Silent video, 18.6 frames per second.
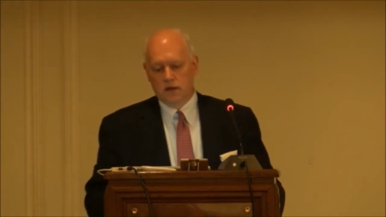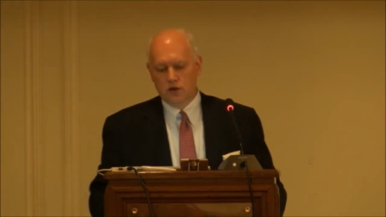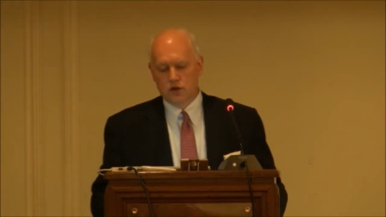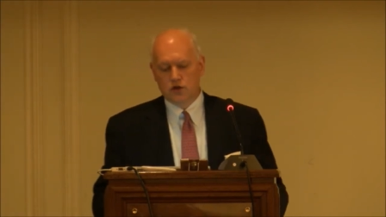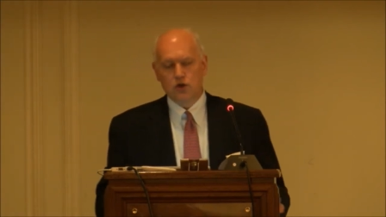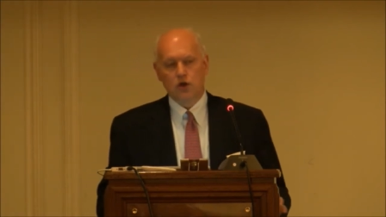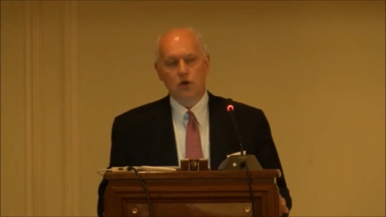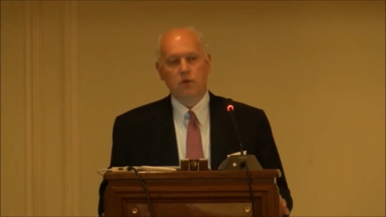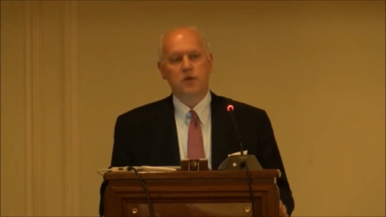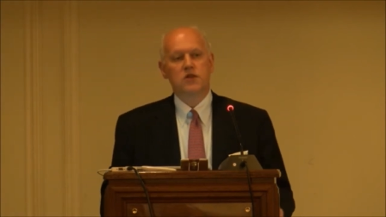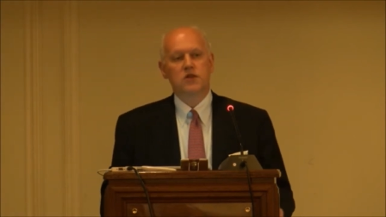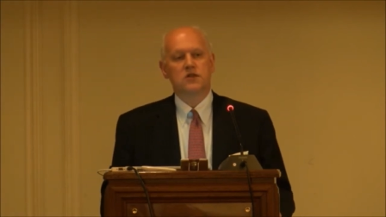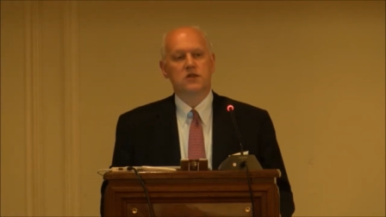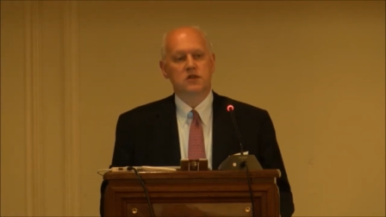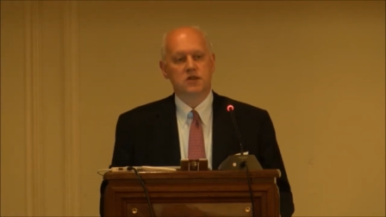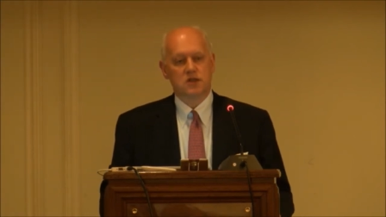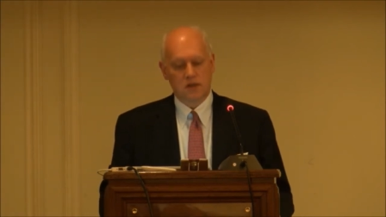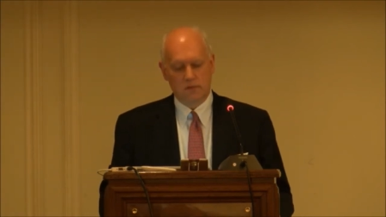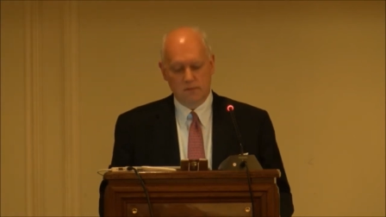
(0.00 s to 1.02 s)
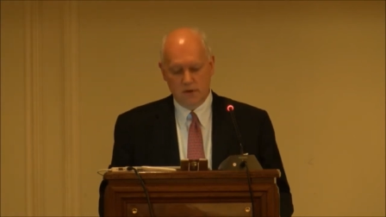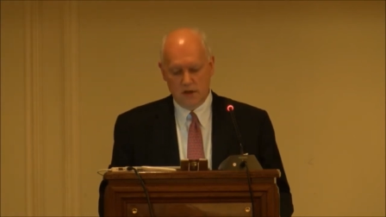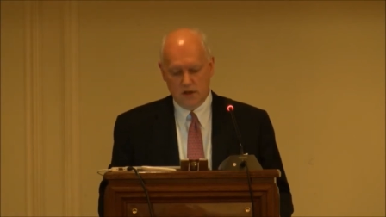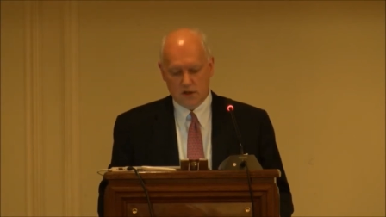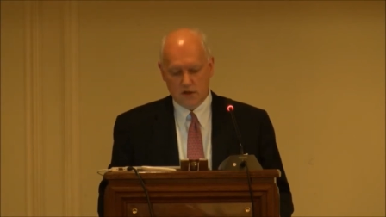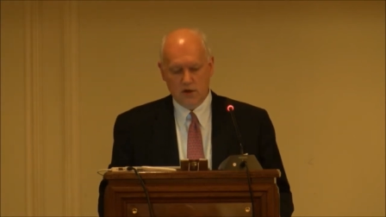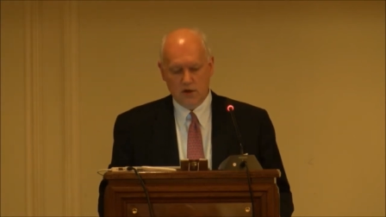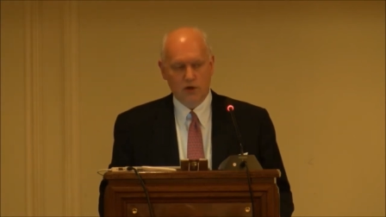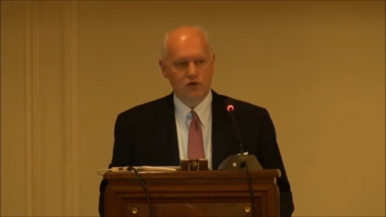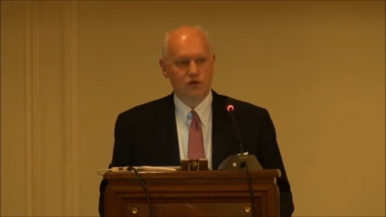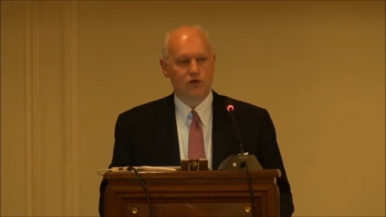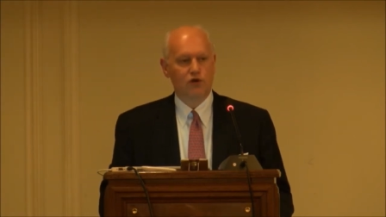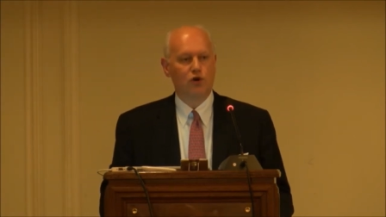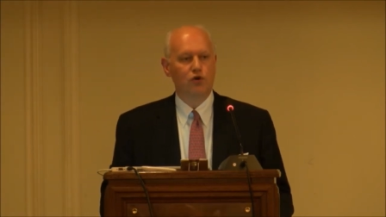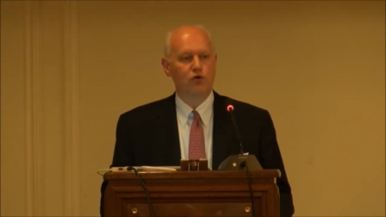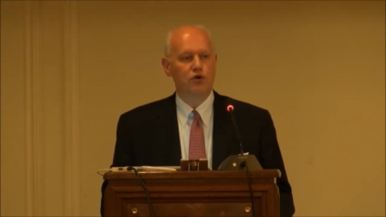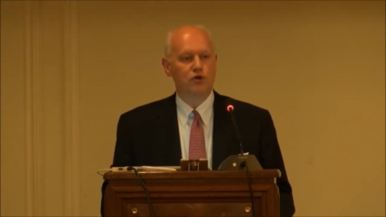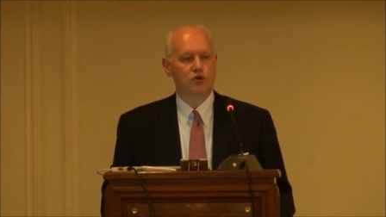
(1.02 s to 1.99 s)
The German system is called
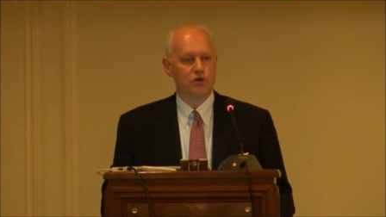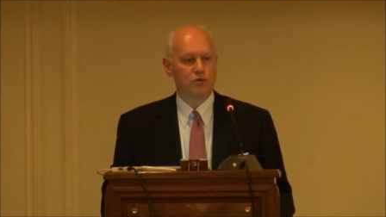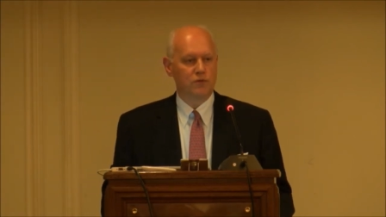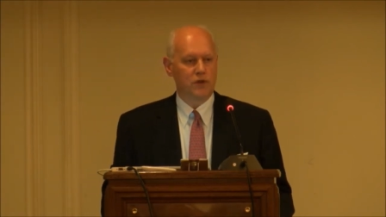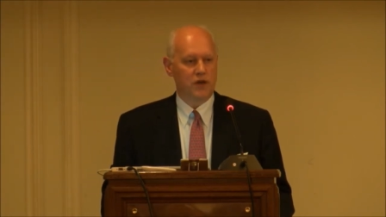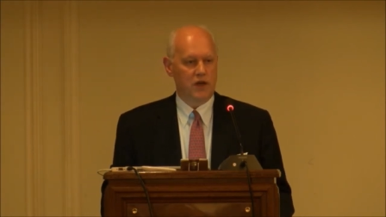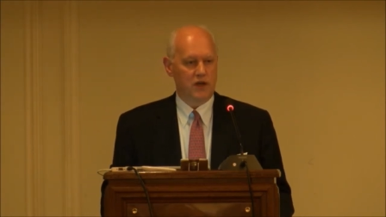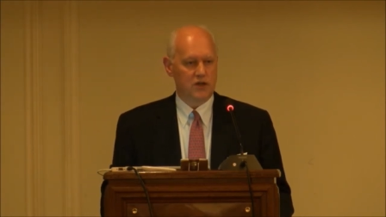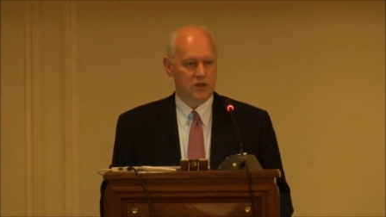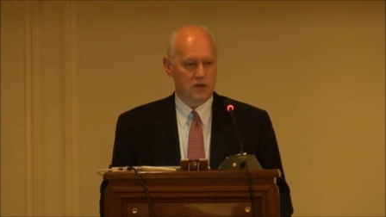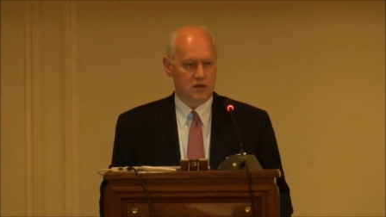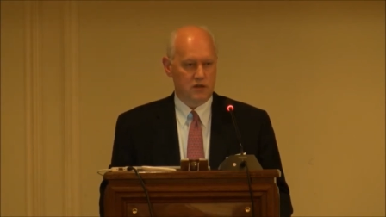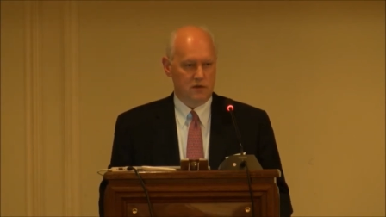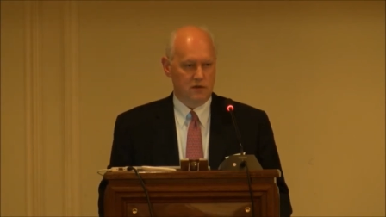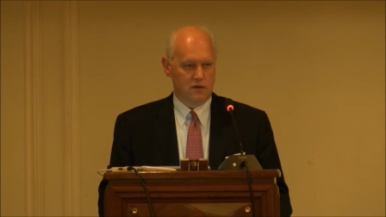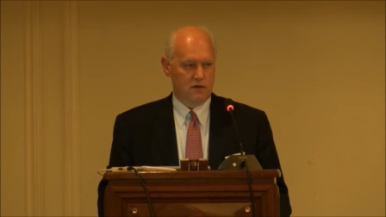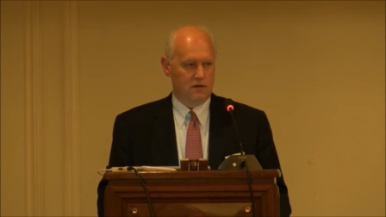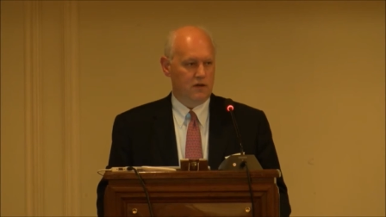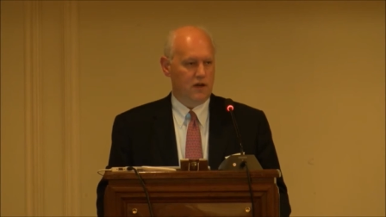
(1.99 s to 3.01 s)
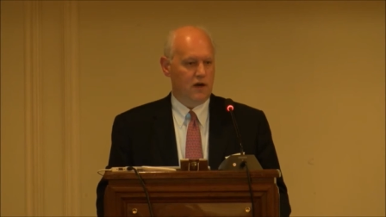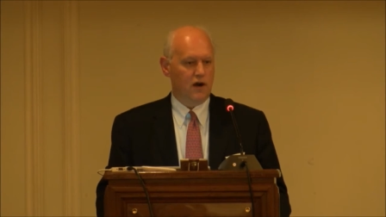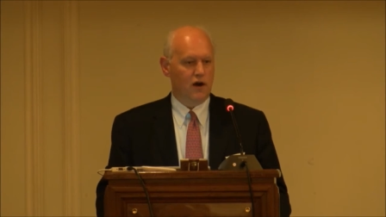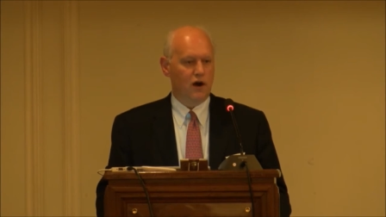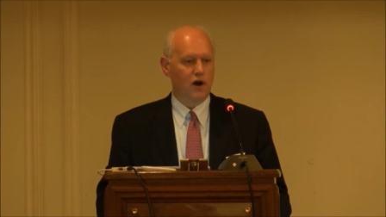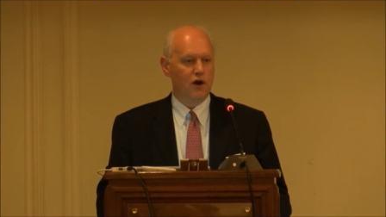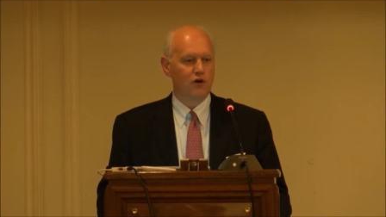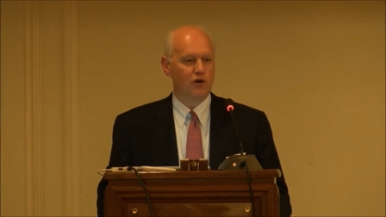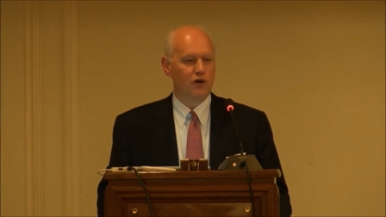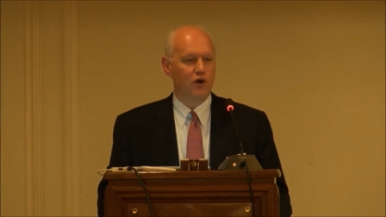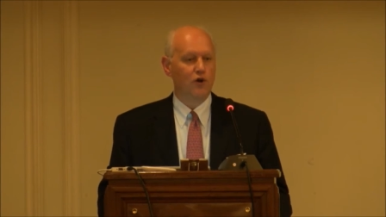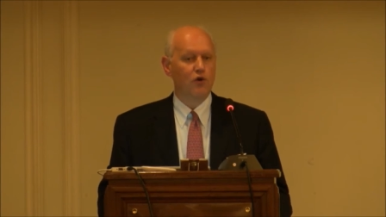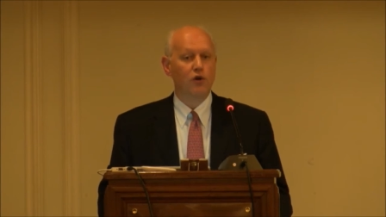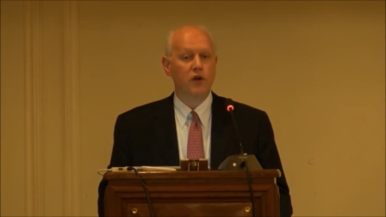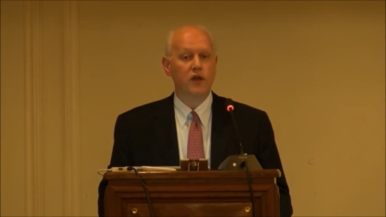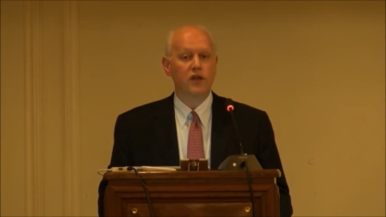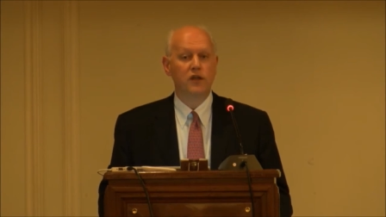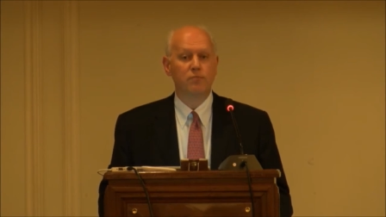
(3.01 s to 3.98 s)
co-determination. There are
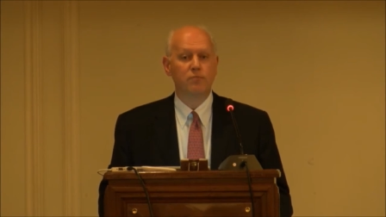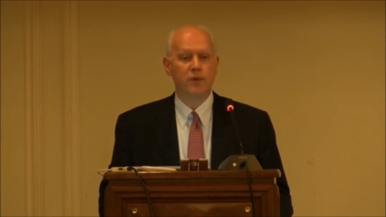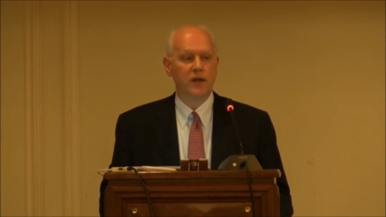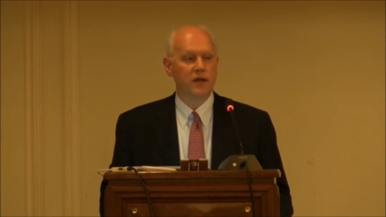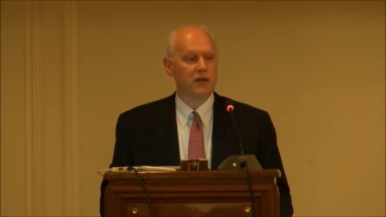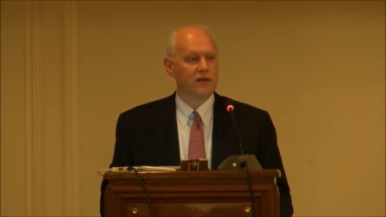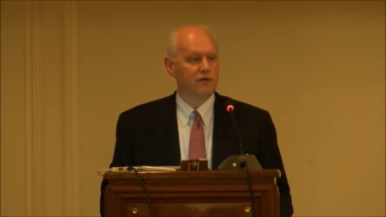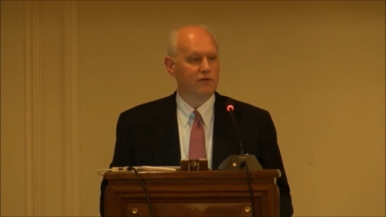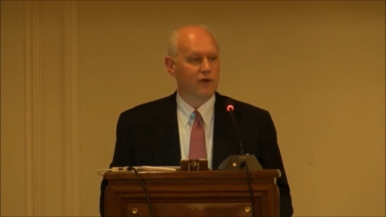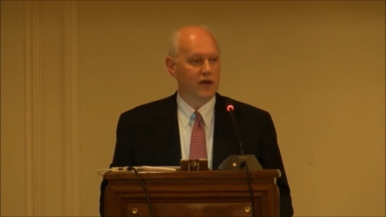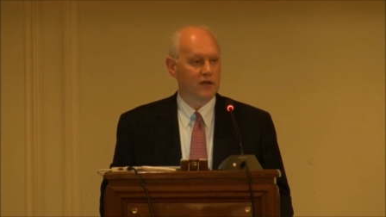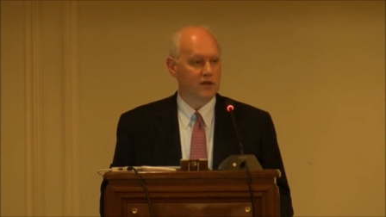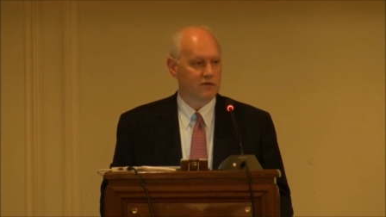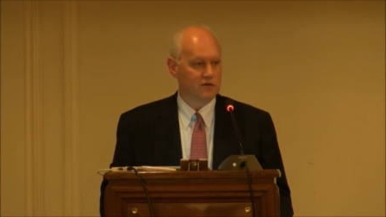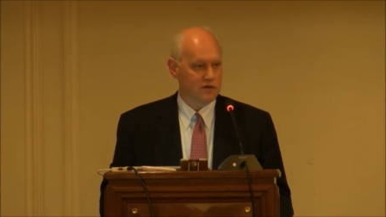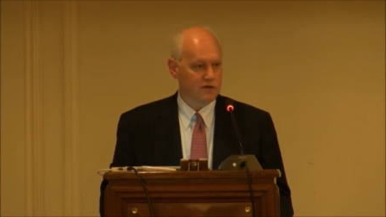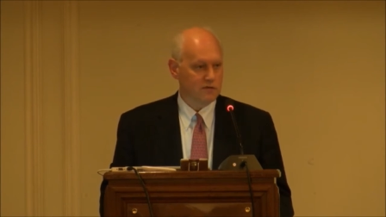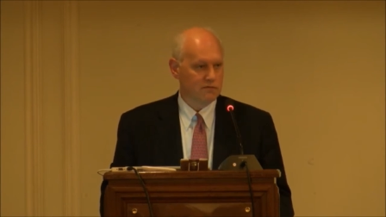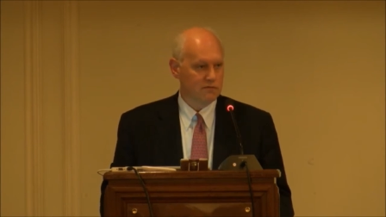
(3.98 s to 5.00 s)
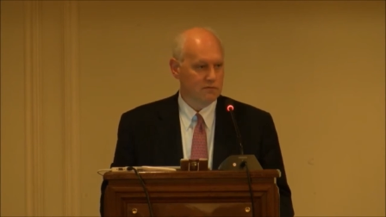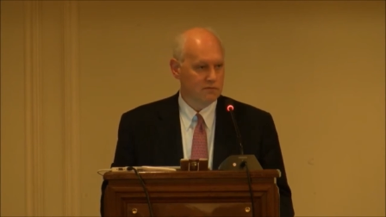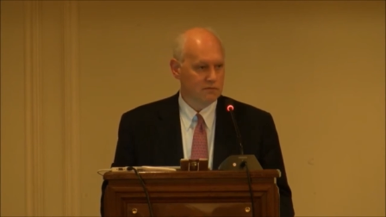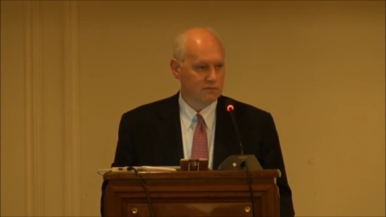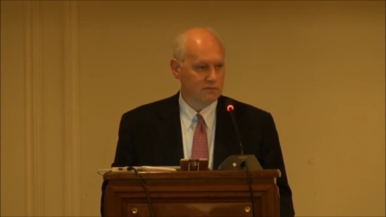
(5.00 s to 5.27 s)
no independent directors.